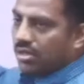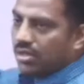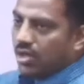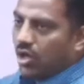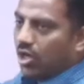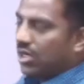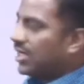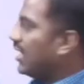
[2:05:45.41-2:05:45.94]

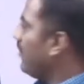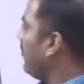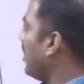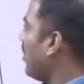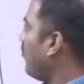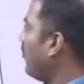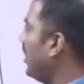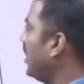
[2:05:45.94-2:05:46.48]
Already we
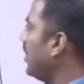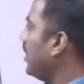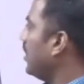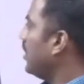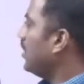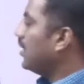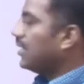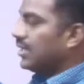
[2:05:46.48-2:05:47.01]
have filled
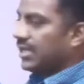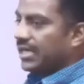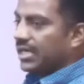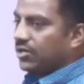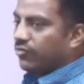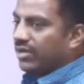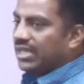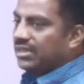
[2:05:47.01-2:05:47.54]
here
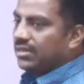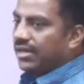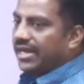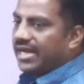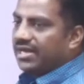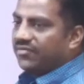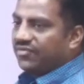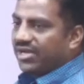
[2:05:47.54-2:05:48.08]
12, 3
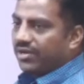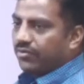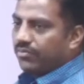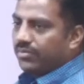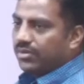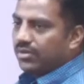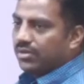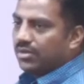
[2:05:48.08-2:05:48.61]
and 5.
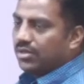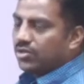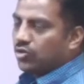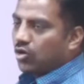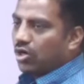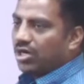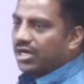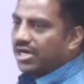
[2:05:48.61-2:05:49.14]
So
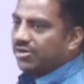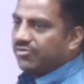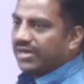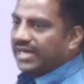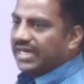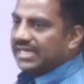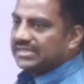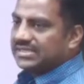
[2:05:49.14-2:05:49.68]
already 20
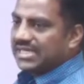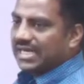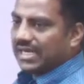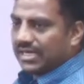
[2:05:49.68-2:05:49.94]
is done.